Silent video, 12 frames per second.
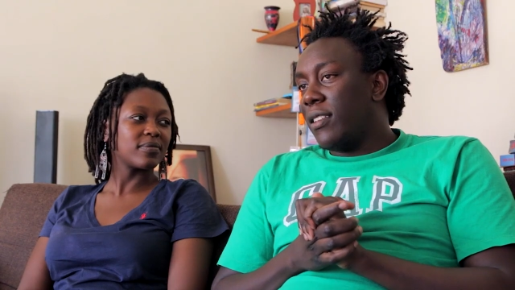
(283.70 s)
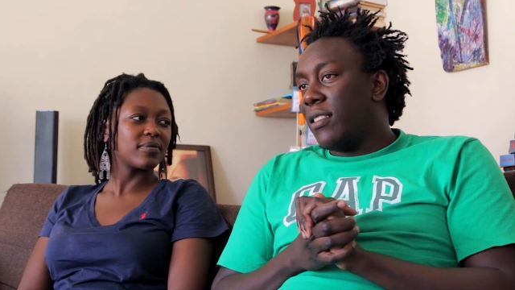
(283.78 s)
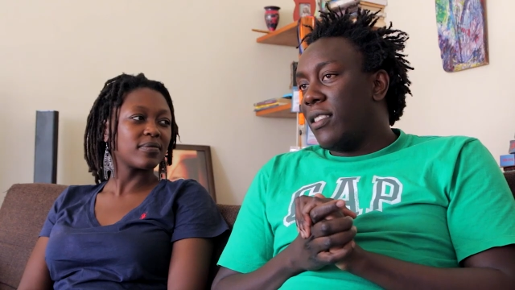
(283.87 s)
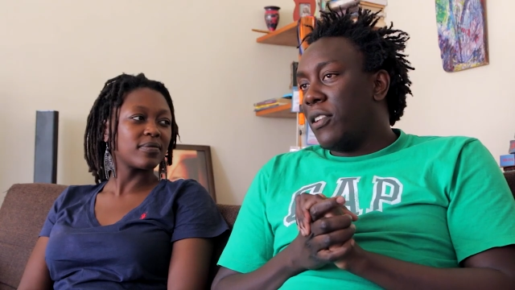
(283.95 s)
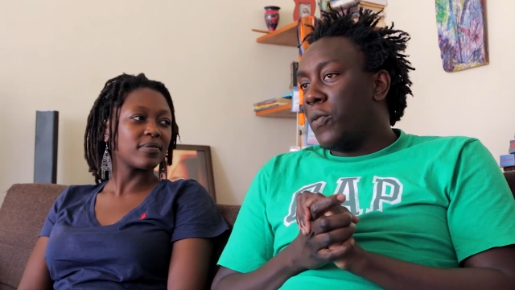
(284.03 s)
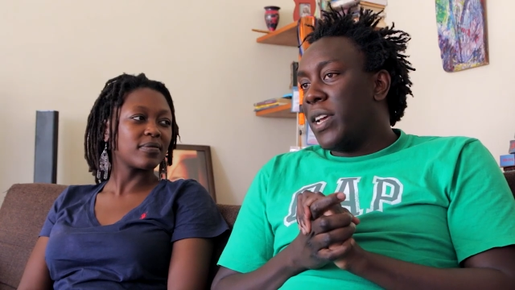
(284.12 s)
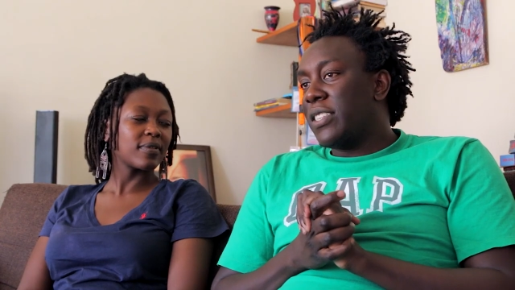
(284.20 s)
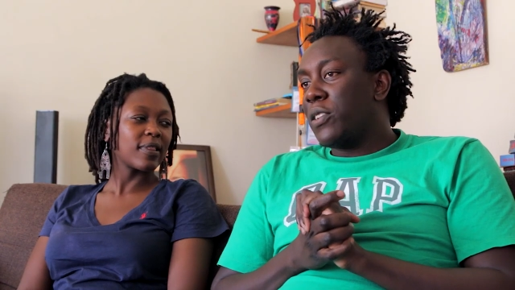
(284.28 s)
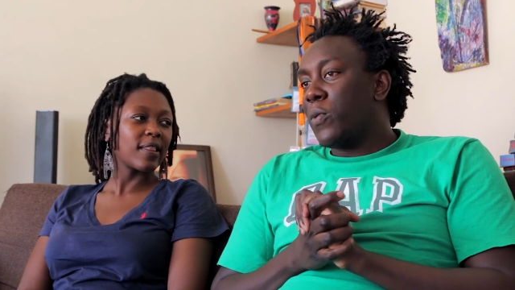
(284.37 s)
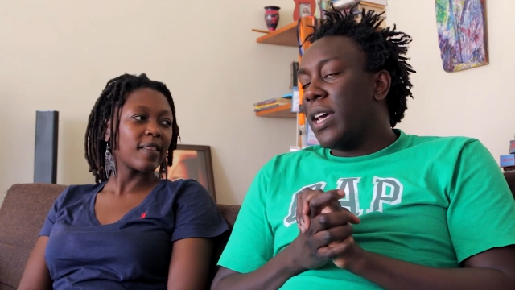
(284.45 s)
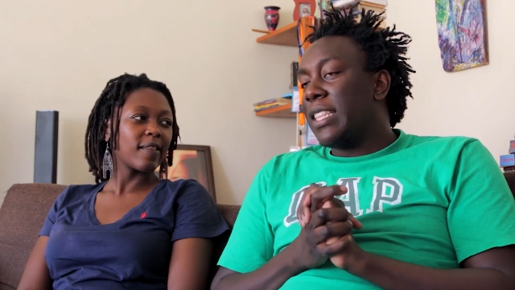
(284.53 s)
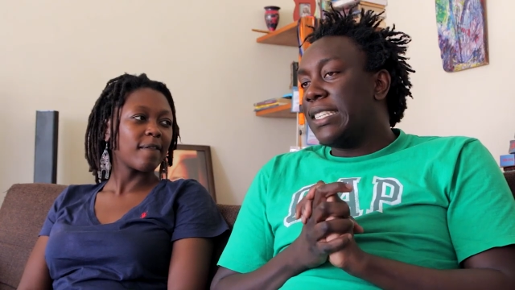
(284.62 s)
Speaker 1: The, the
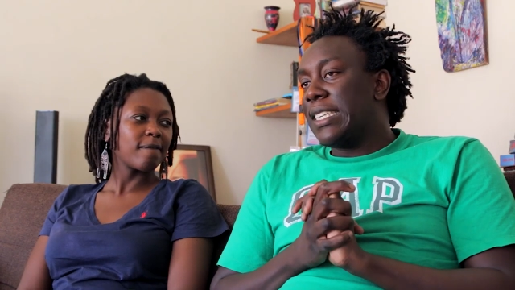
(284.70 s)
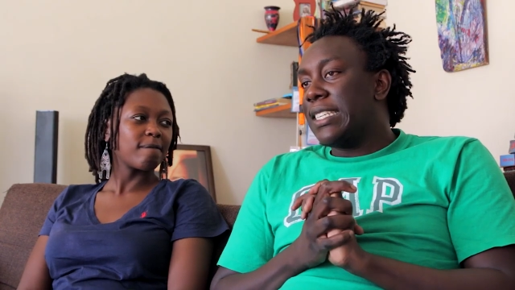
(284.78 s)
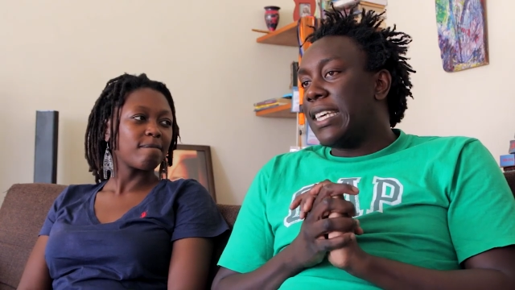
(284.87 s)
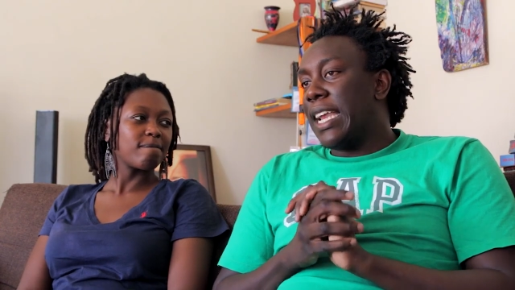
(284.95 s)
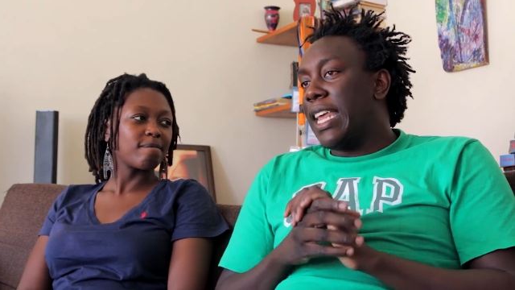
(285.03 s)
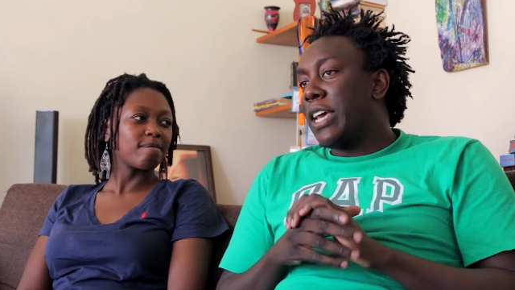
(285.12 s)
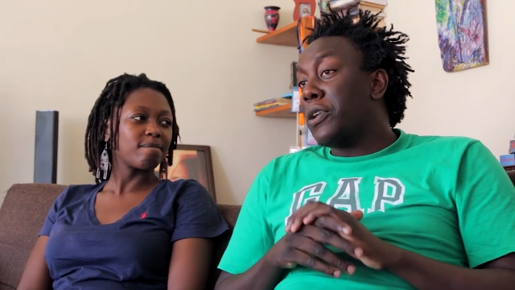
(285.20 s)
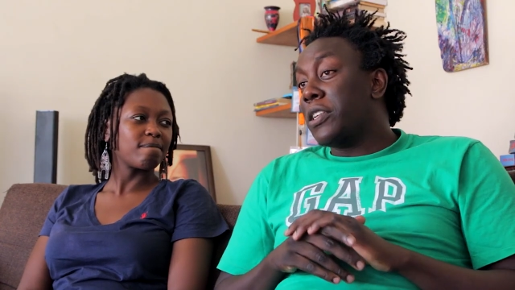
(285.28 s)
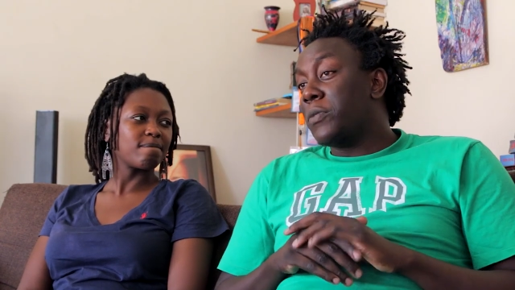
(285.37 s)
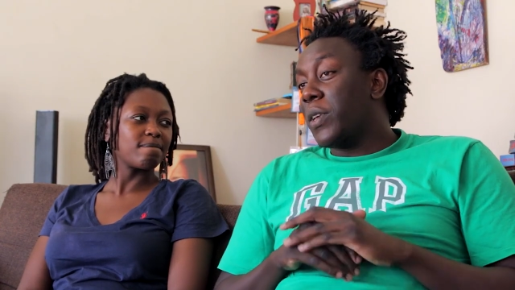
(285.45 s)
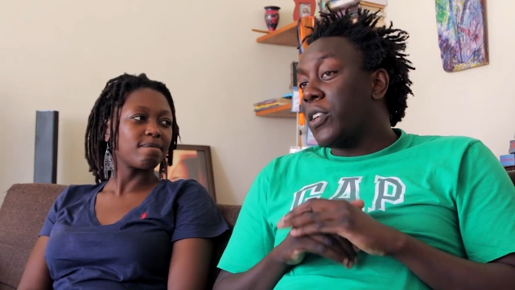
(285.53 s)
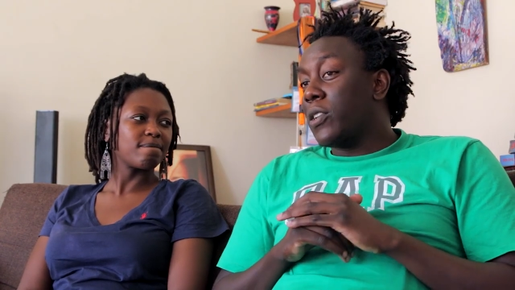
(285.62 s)
reason why these things are illegal
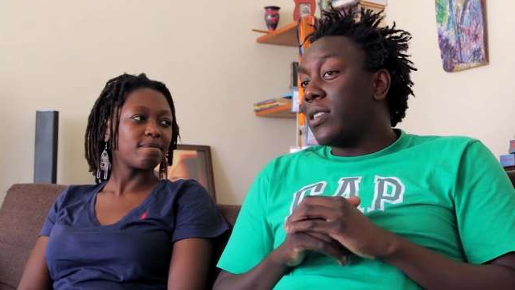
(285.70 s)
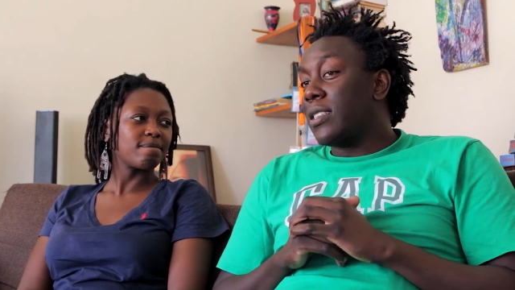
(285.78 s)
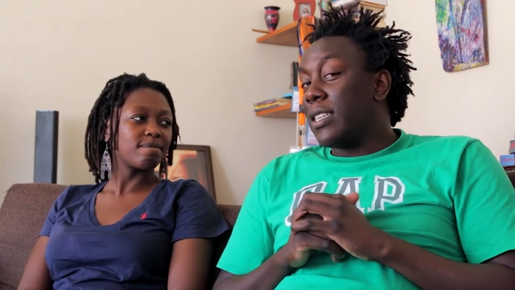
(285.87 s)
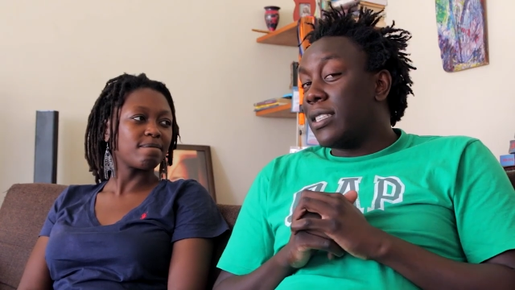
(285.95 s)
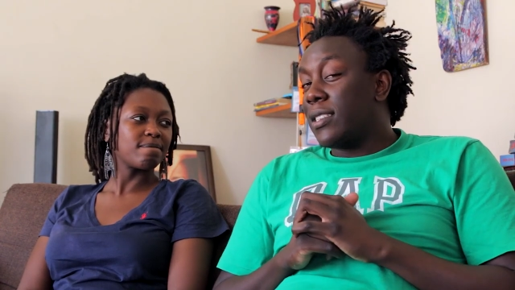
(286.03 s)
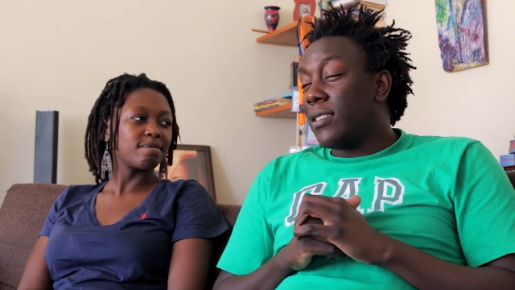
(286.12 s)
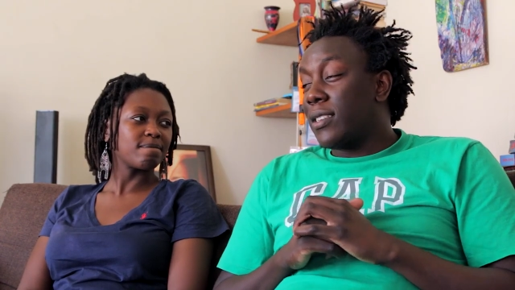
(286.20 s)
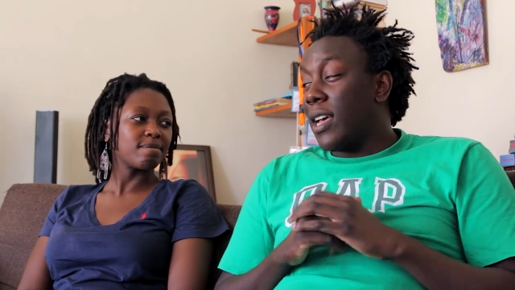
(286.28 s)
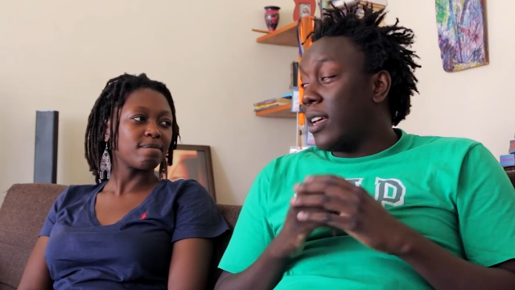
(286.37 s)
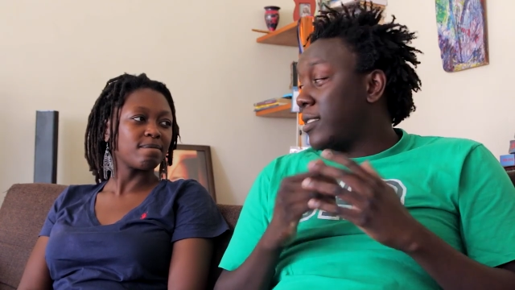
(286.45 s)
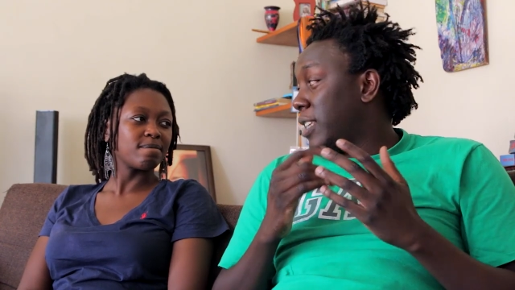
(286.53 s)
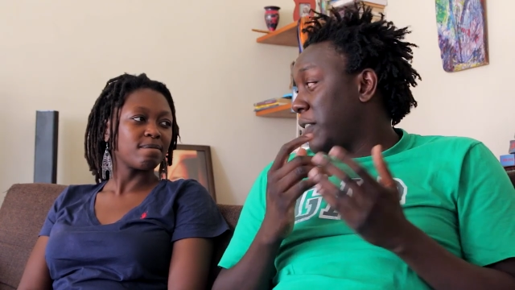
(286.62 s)
is because it's
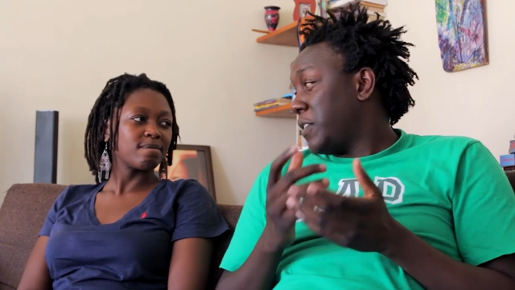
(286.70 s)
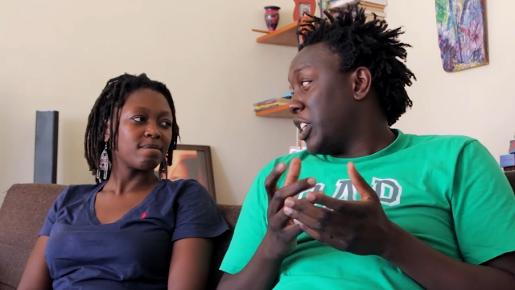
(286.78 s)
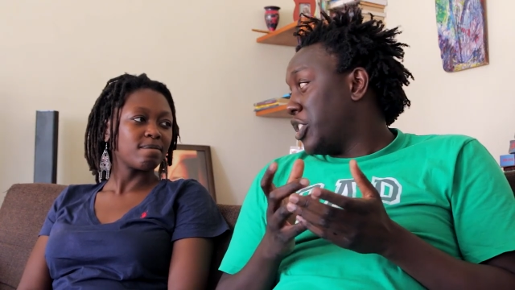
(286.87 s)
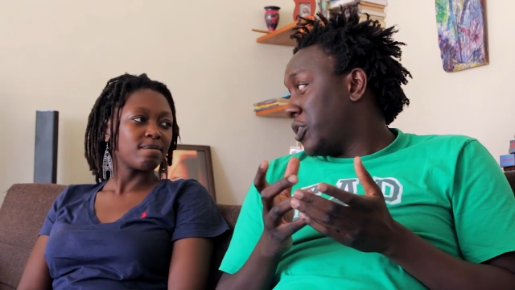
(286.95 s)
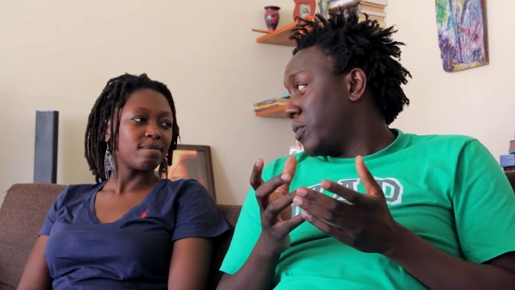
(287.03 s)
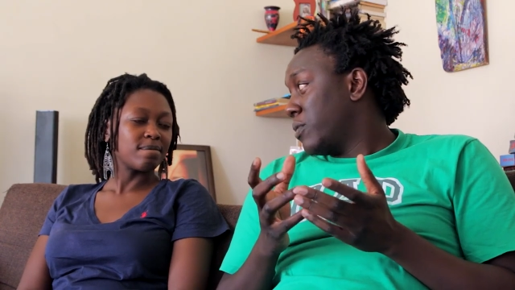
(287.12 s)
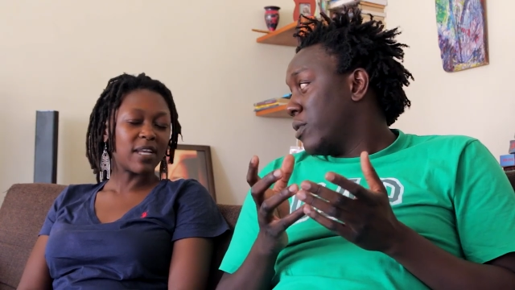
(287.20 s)
a safety issue.